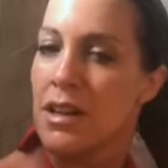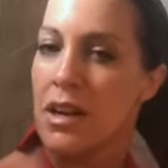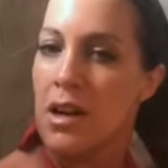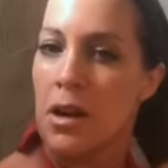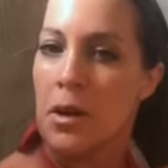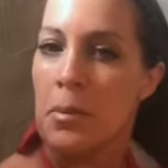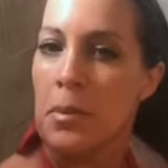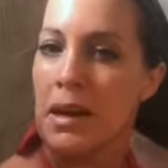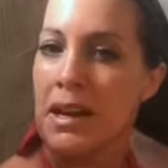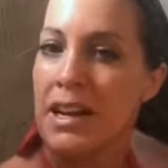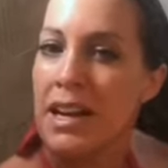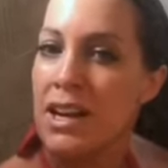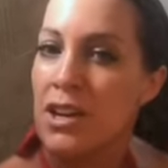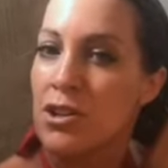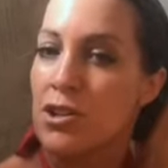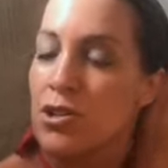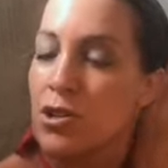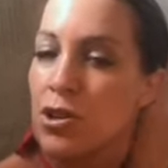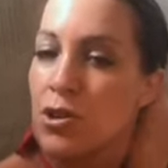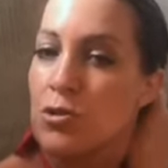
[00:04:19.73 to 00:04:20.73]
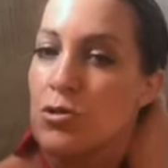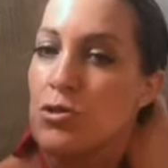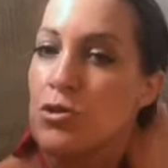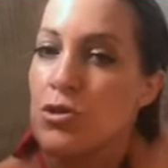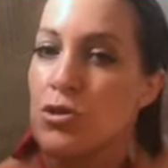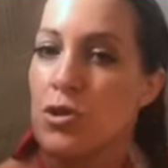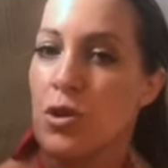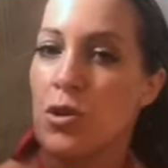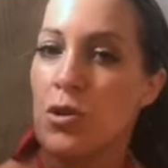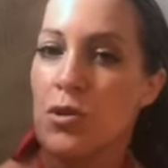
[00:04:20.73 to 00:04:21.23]
My hair grows
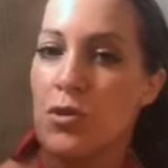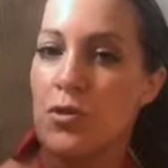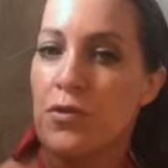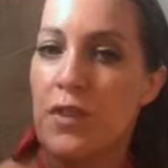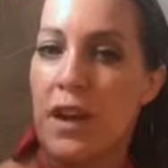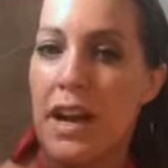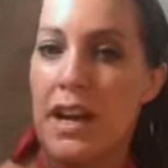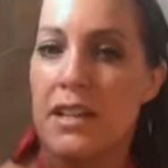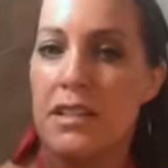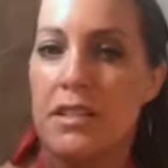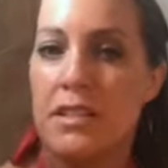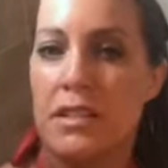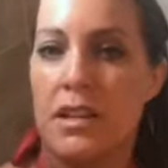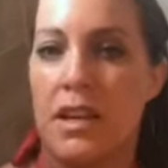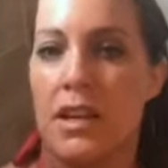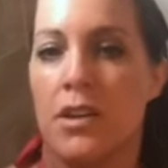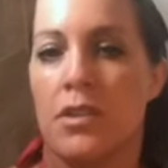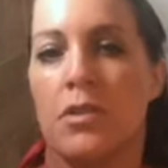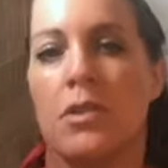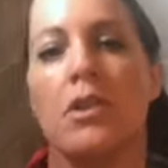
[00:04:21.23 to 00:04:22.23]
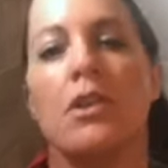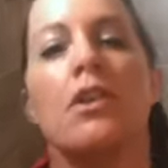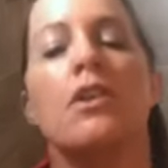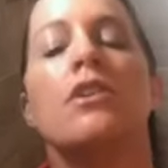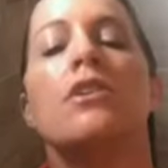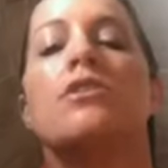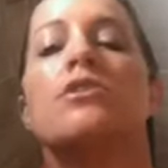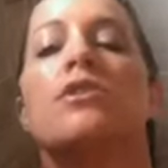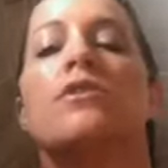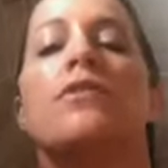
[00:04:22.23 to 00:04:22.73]
so fast now.
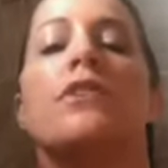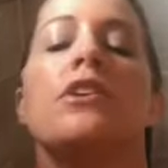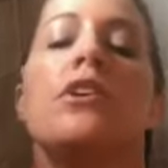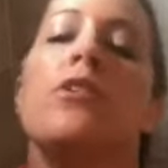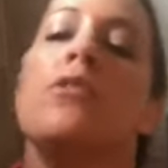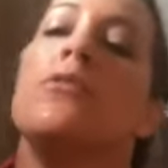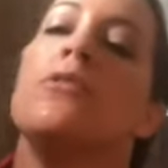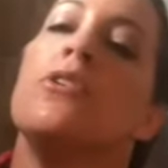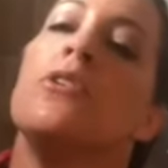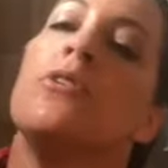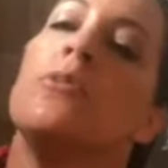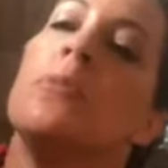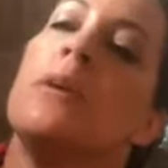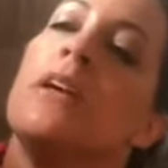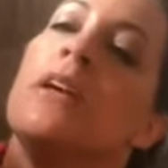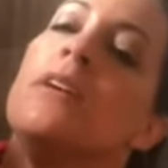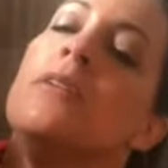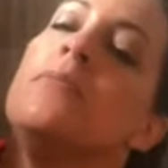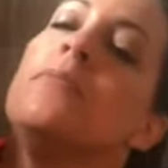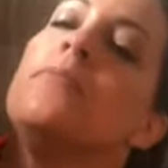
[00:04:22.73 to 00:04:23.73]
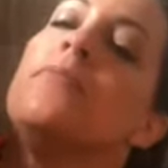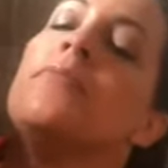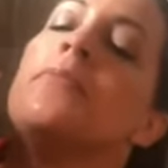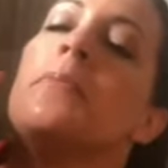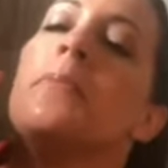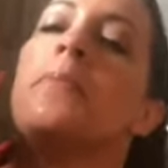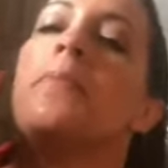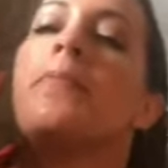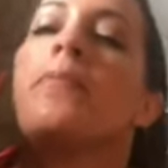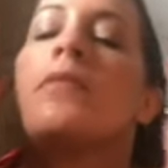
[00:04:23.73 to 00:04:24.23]
So if you don't know me,
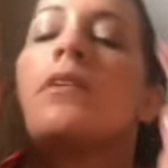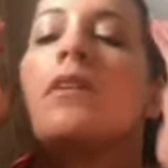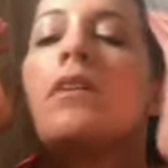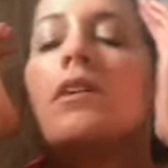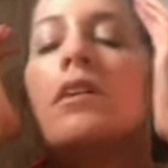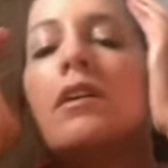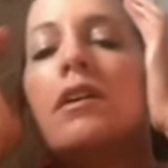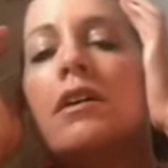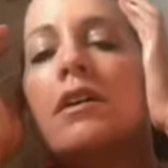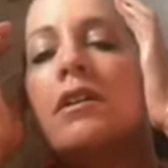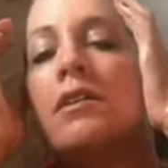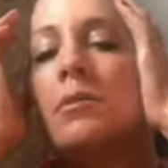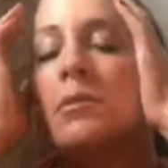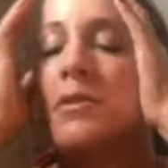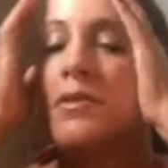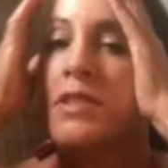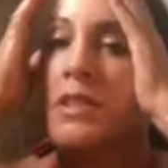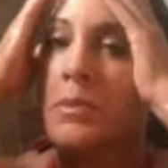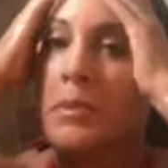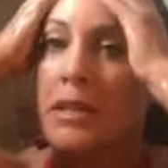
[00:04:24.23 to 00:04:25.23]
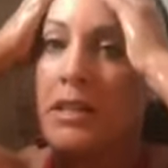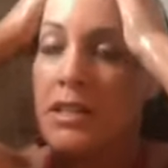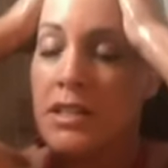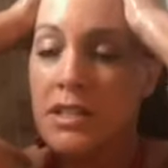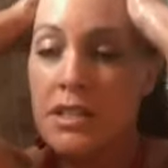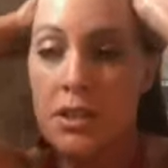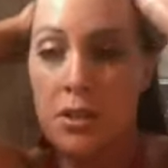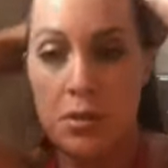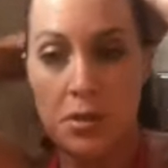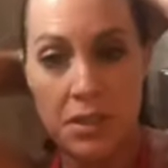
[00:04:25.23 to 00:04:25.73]
if somebody just
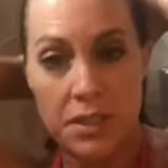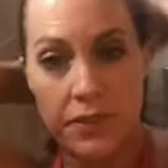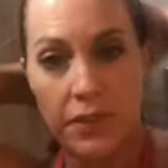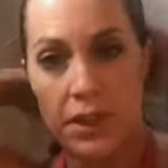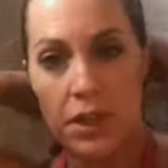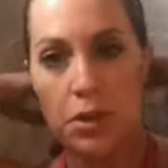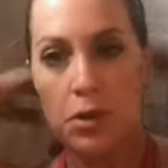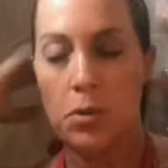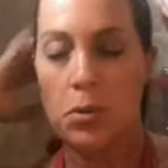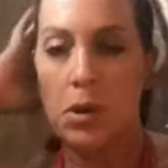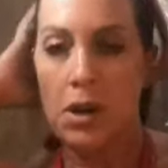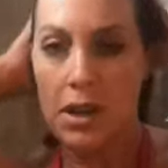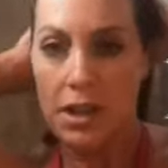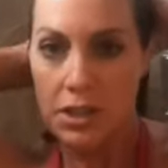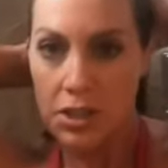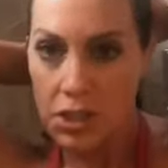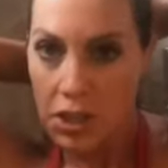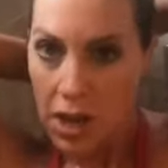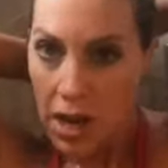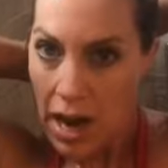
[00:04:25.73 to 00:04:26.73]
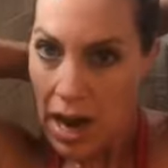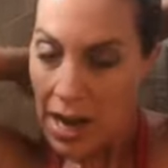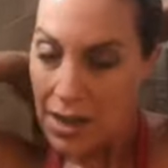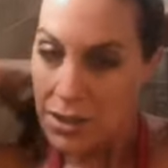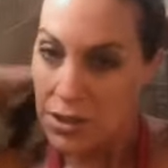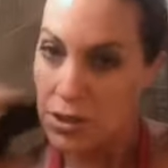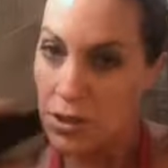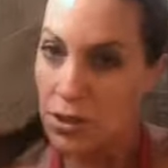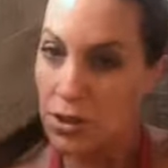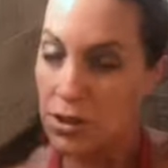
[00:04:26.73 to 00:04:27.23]
sent you this video to watch, I
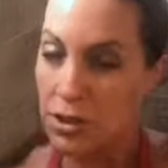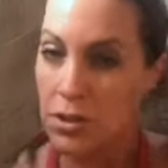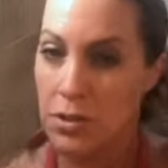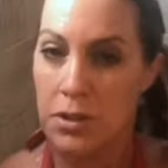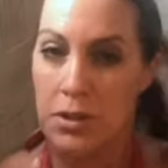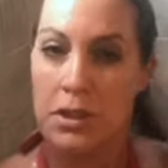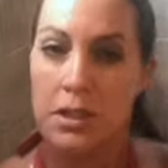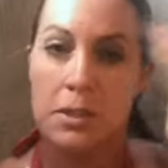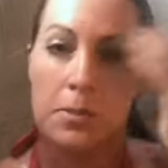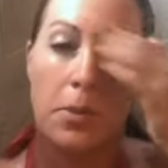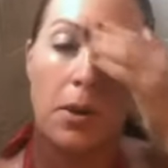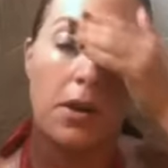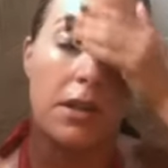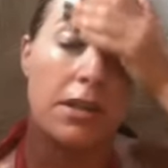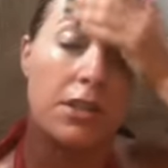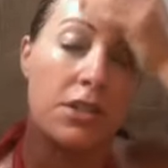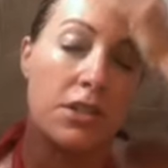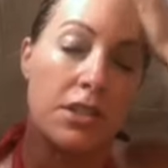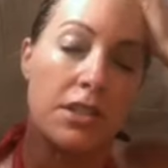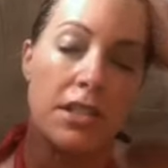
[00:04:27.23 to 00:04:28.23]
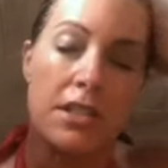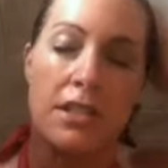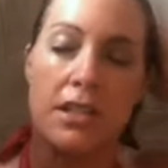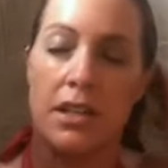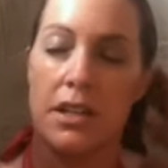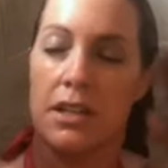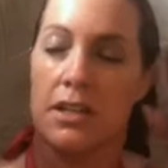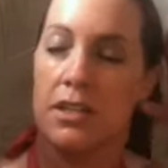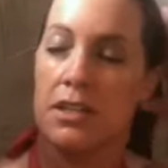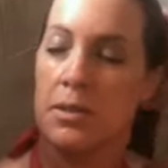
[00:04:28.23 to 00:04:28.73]
started using these products just as a
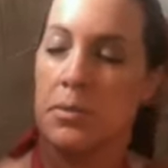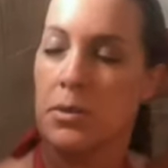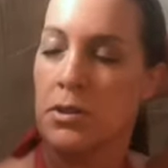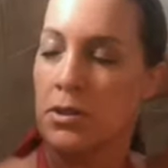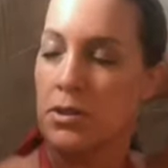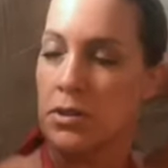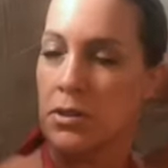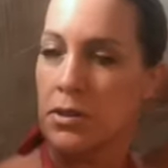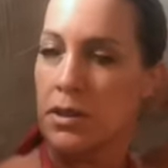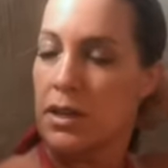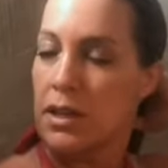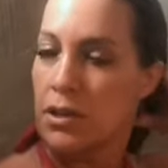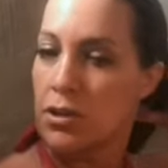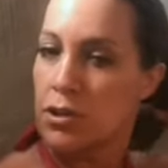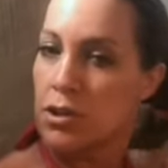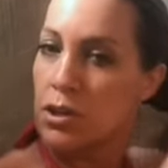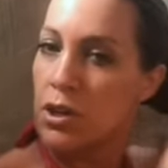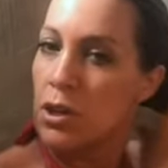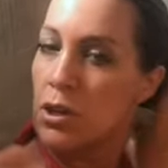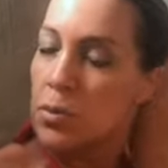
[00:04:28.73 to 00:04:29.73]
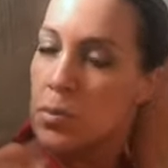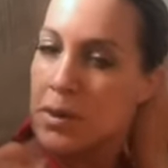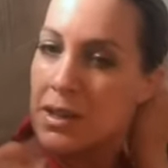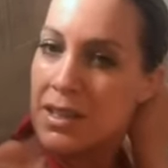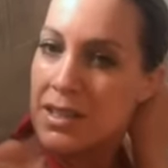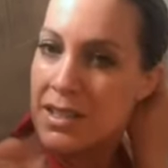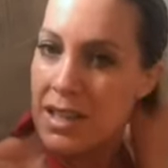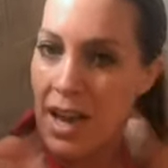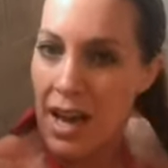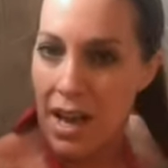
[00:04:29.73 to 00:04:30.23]
customer 3 years ago because
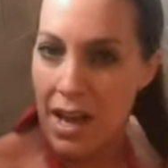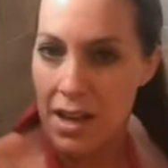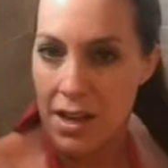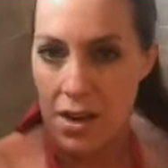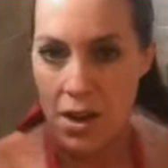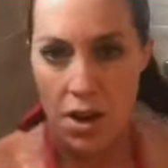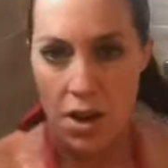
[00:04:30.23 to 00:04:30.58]
I had